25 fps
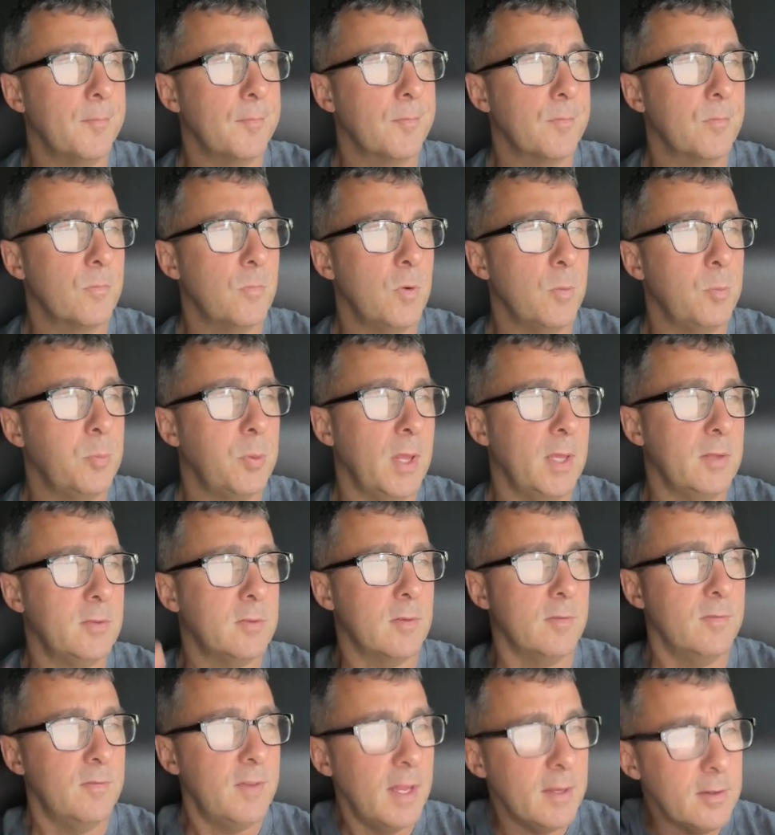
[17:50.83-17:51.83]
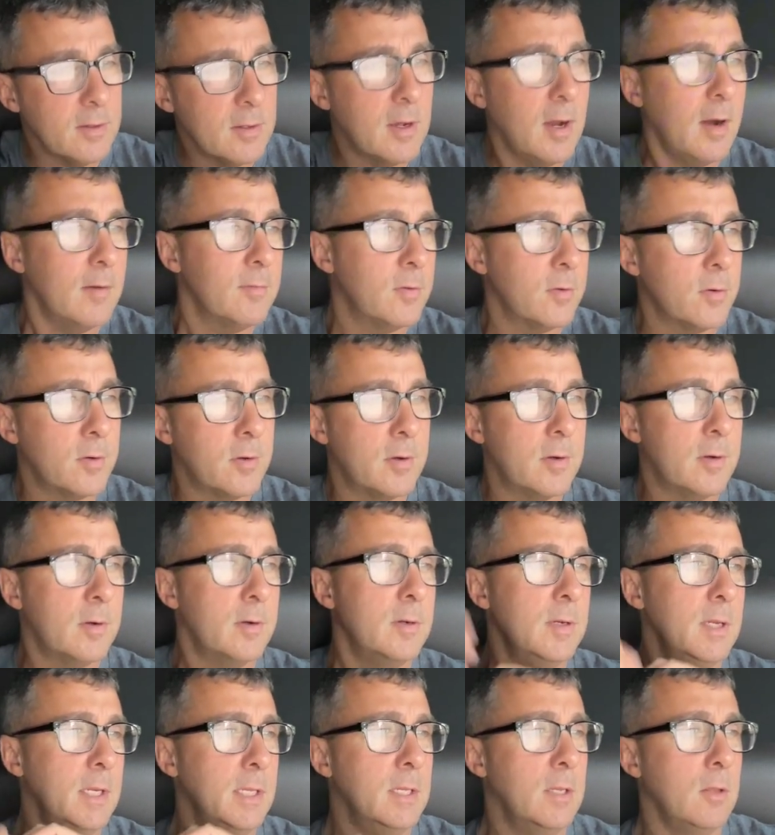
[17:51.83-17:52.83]
Replace a vent cover
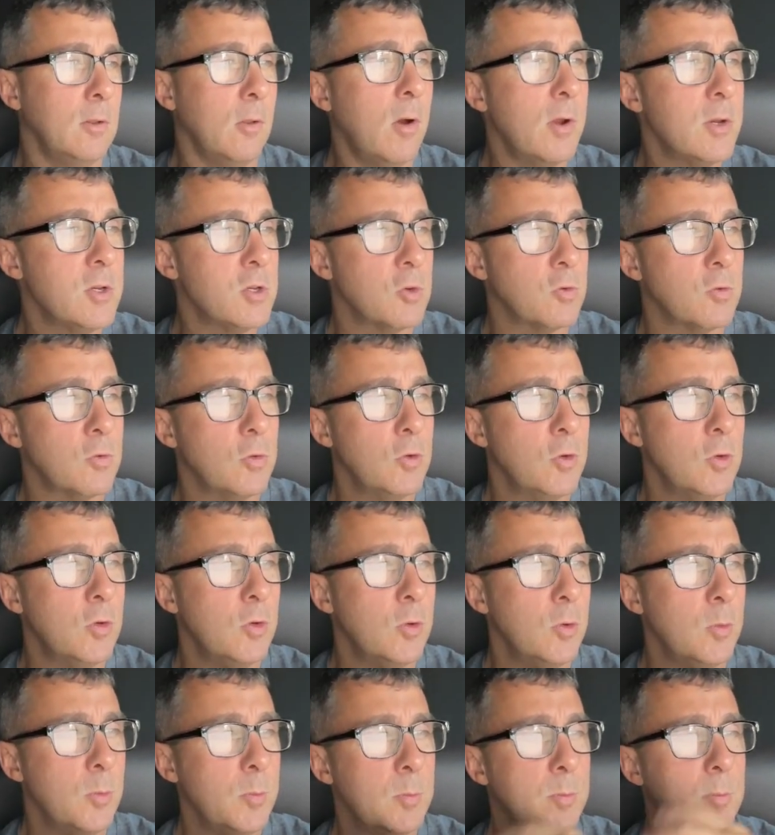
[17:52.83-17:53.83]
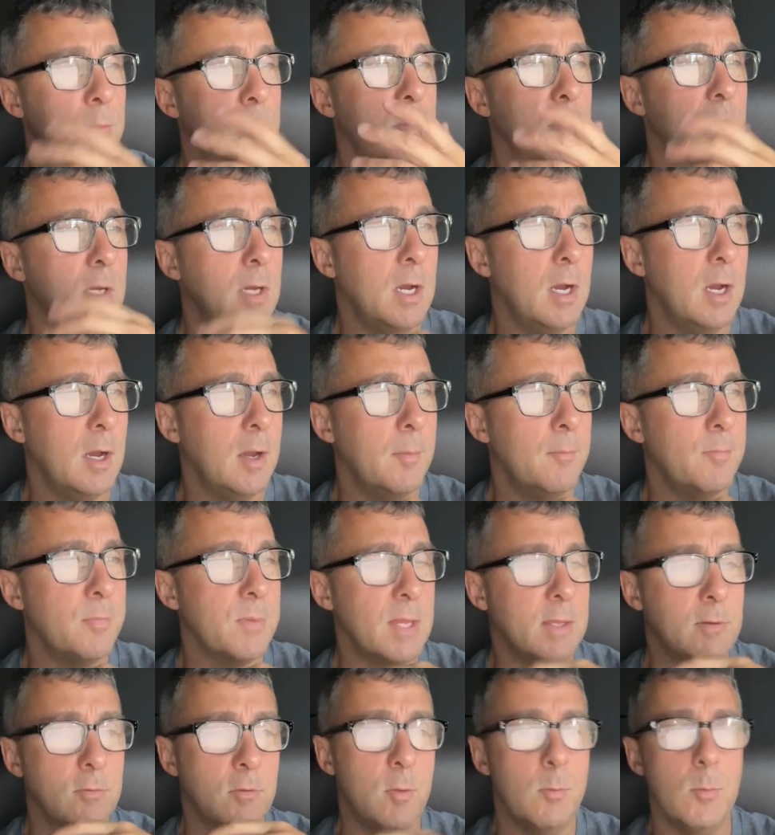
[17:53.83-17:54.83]
in the laundry room,
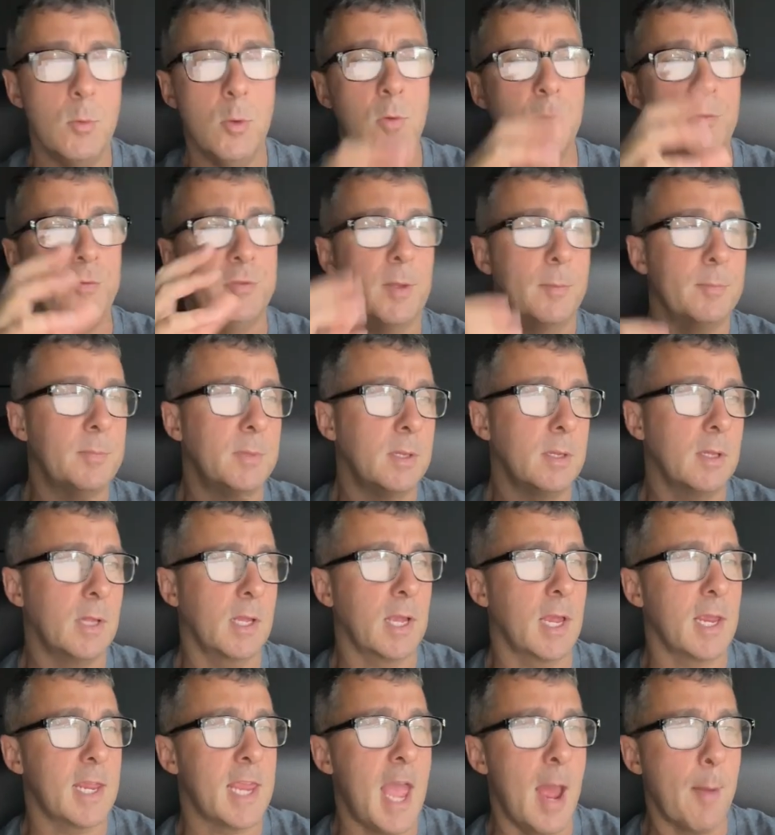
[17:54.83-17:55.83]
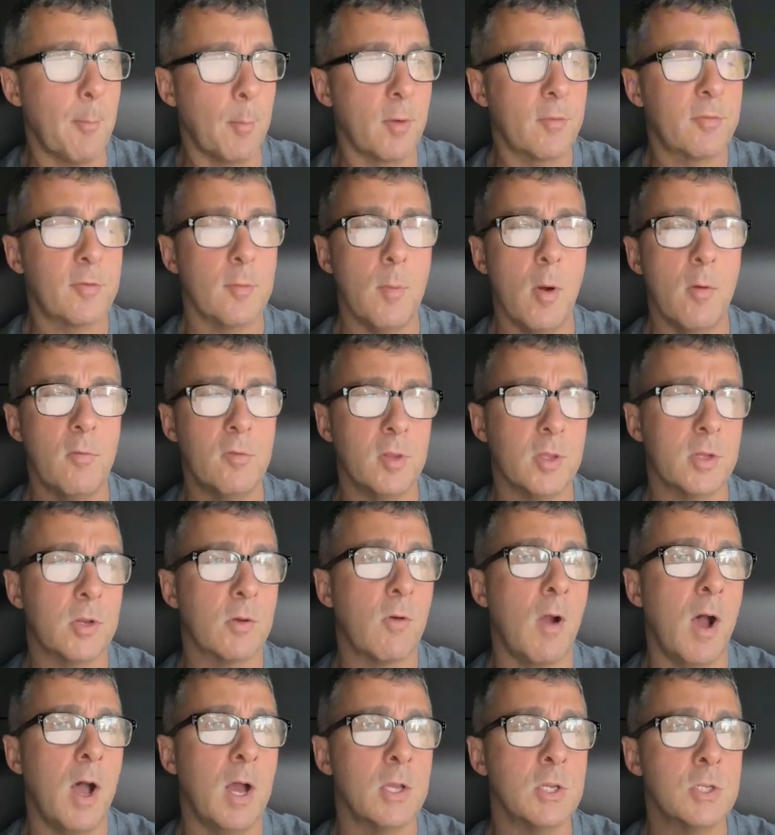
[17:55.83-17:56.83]
and remove something like a camera from over the
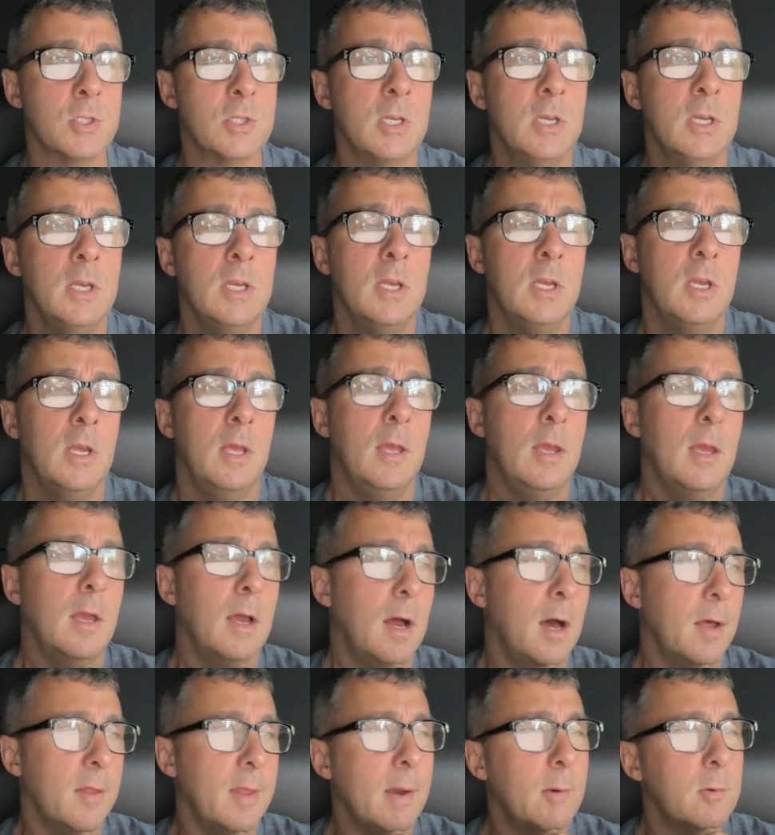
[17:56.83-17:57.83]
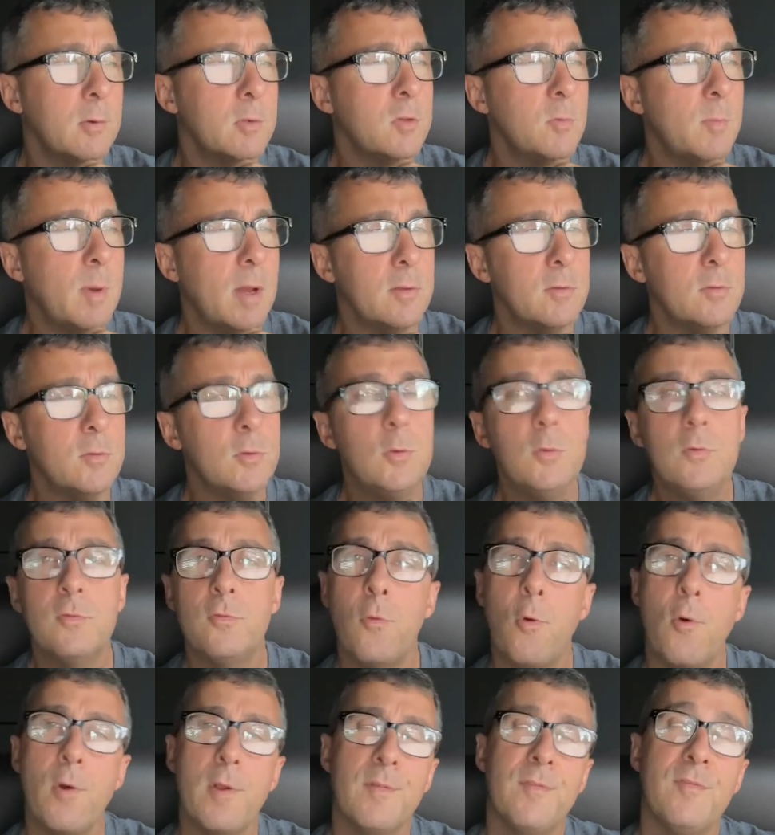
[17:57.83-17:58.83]
garage. That was about
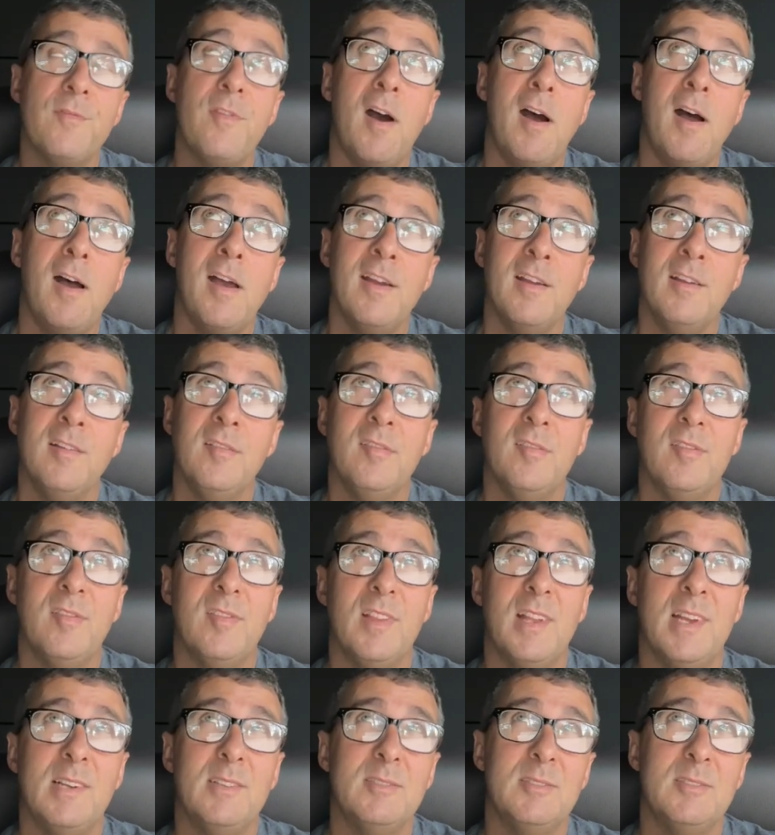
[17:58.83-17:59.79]
2:45. That